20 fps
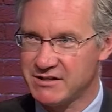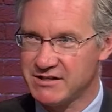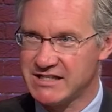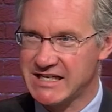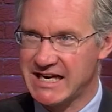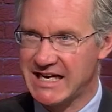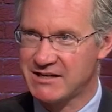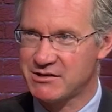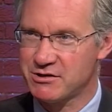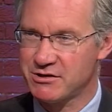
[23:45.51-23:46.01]
It's
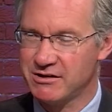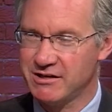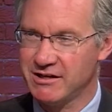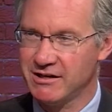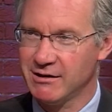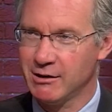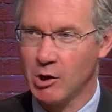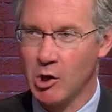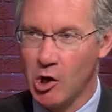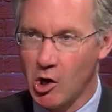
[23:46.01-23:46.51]
actually
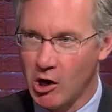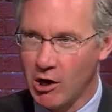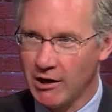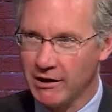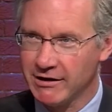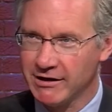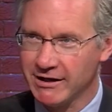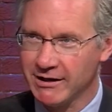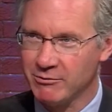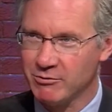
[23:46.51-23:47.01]
a
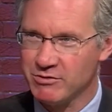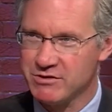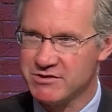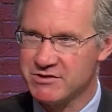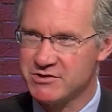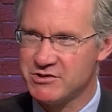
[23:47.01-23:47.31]
law. It was